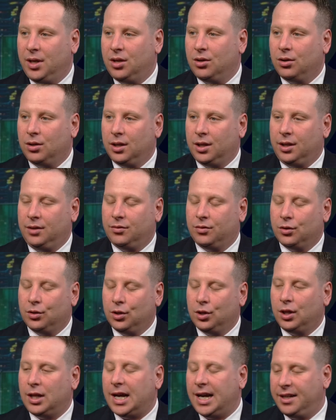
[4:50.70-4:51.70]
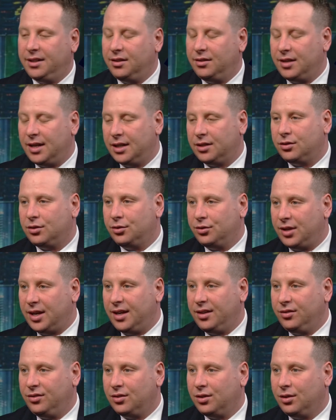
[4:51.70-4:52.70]
calling for lie detector
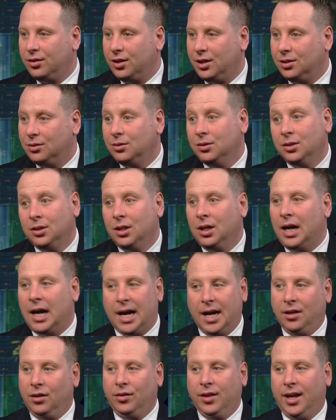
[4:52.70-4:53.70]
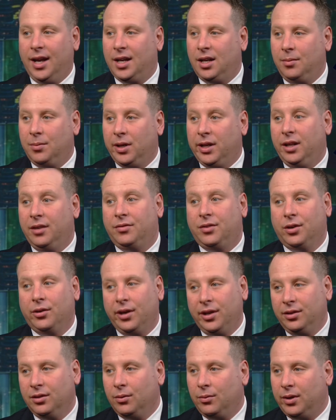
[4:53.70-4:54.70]
tests, although I don't think anybody, if you're
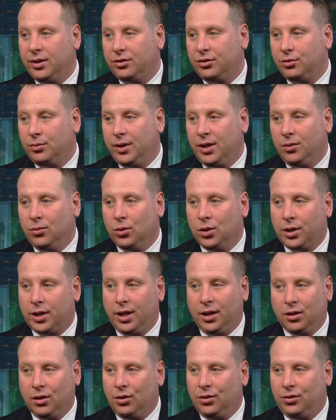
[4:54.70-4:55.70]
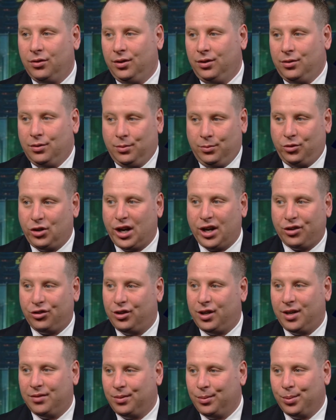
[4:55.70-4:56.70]
in the West Wing working closely to him, Jack, should
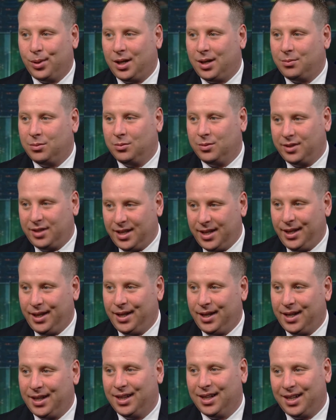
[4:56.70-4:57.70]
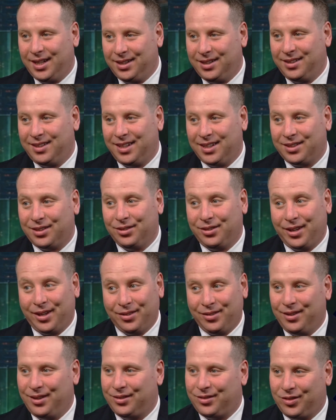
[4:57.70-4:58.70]
have a problem with taking a lie detector
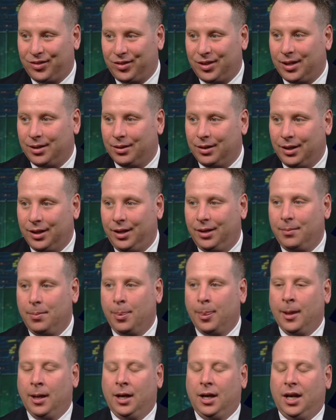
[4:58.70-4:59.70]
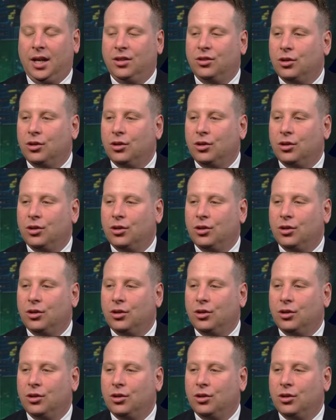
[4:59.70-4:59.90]
test necessarily. In